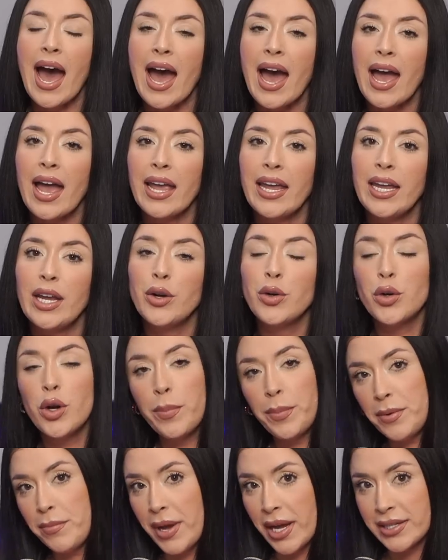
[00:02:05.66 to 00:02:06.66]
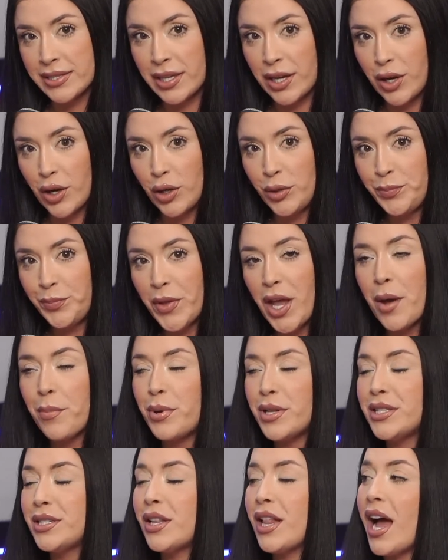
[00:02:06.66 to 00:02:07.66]
I grew up in Mexico up
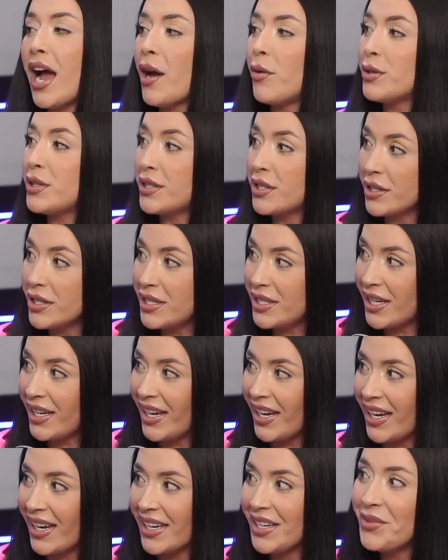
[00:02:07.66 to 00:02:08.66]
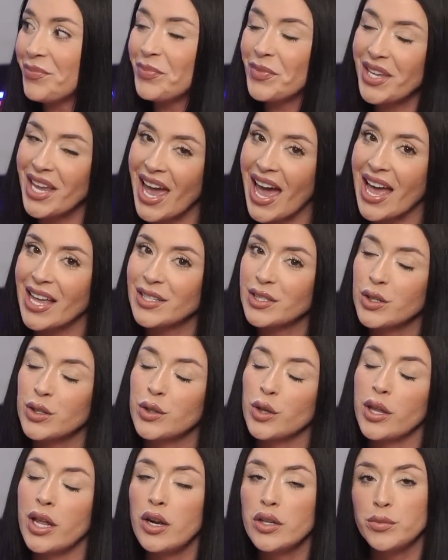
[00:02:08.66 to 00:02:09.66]
until I was 13. Oh, yeah, so
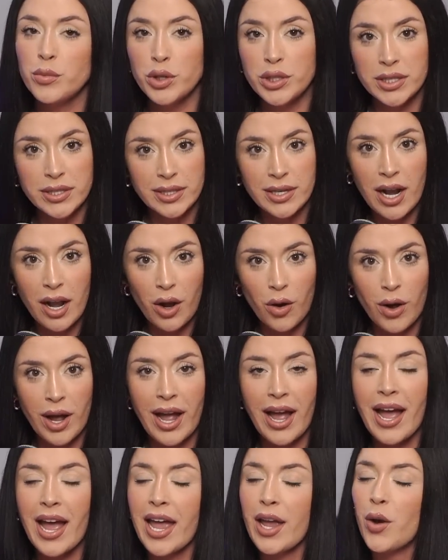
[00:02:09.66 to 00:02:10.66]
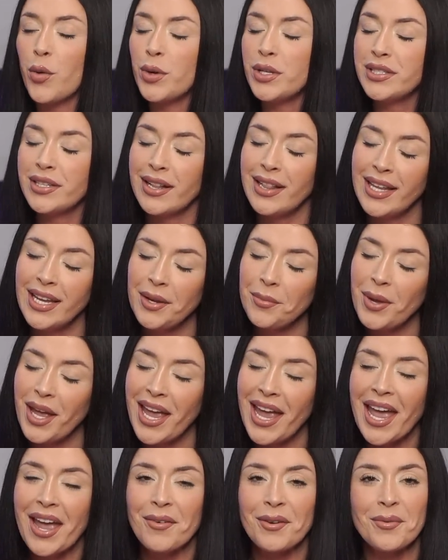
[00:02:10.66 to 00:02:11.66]
soy de los Mochis, Sinaloa. I always claim
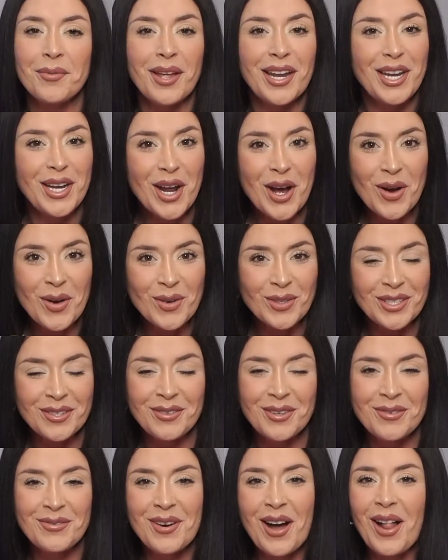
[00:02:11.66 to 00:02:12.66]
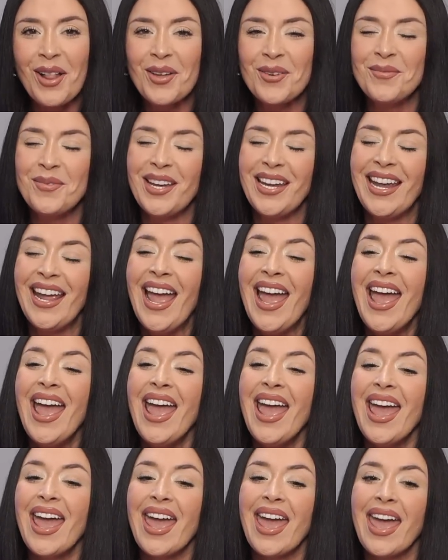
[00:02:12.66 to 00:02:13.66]
it. Everybody knows if you follow me.
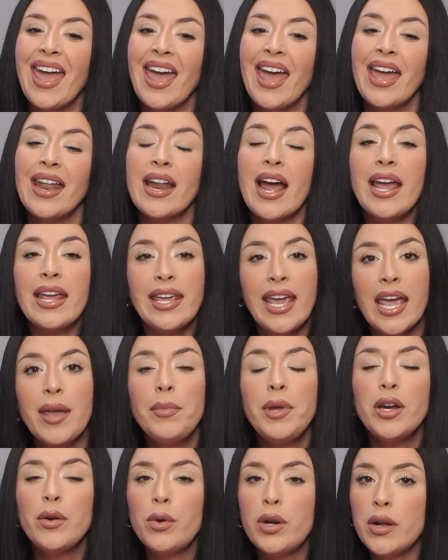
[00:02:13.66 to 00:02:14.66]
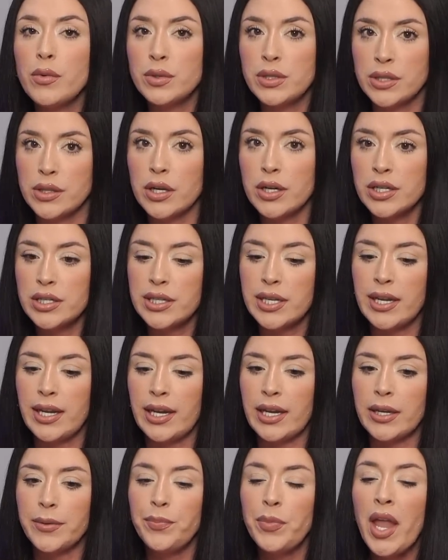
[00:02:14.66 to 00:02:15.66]
And I came here when I was
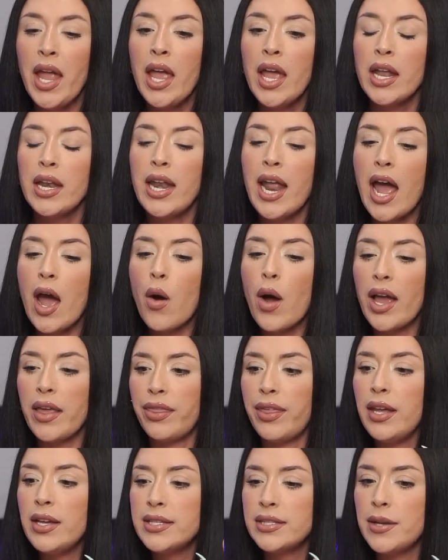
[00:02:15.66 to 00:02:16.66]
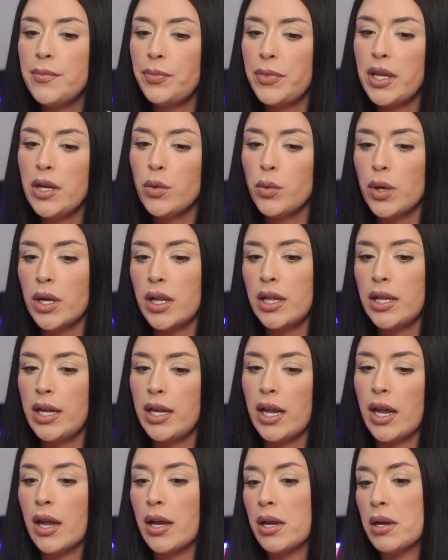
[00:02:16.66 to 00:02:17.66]
13. Now, I think something
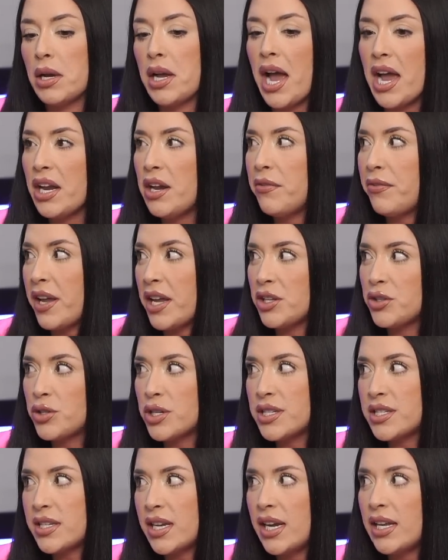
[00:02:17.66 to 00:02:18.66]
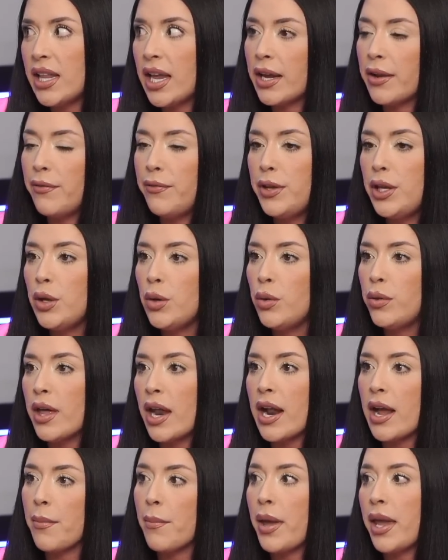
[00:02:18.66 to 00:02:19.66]
really kind of interesting, like a view
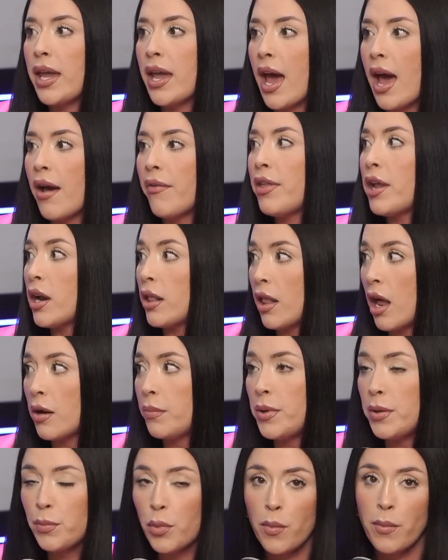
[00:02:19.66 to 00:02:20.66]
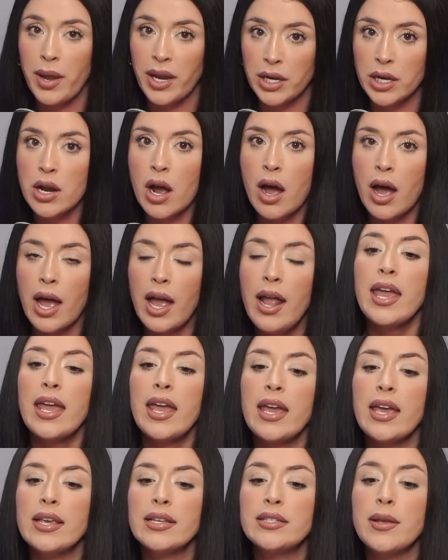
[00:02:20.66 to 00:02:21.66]
that I may have that a lot of people may not,
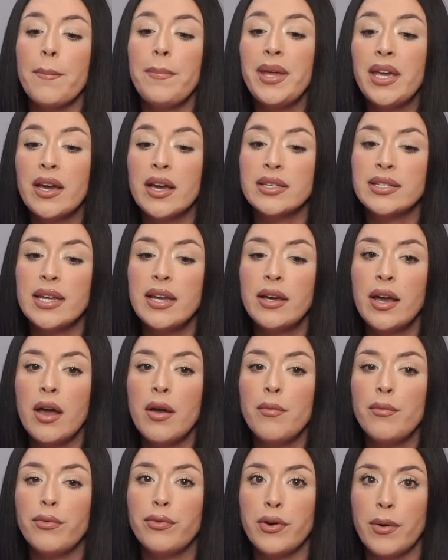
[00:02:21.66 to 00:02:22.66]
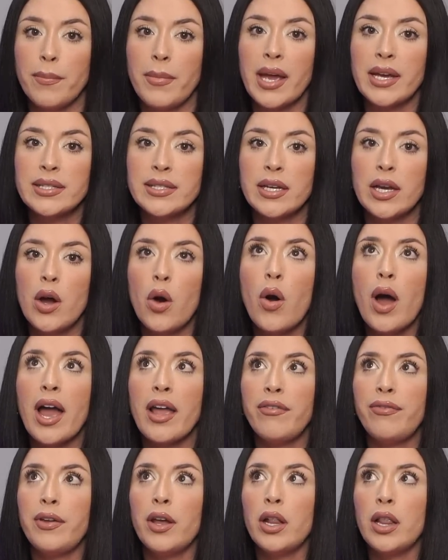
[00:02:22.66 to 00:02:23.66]
is because I come from Mexico,
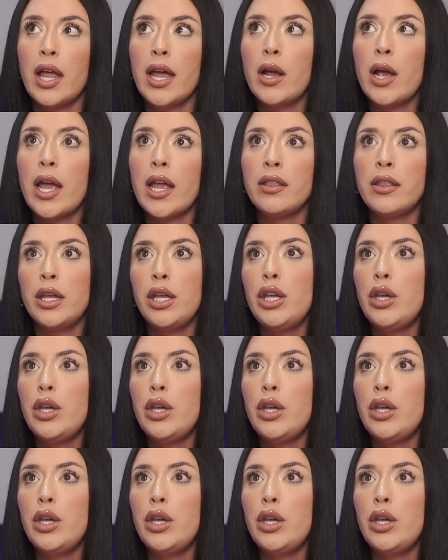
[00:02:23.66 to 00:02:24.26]
I feel like in the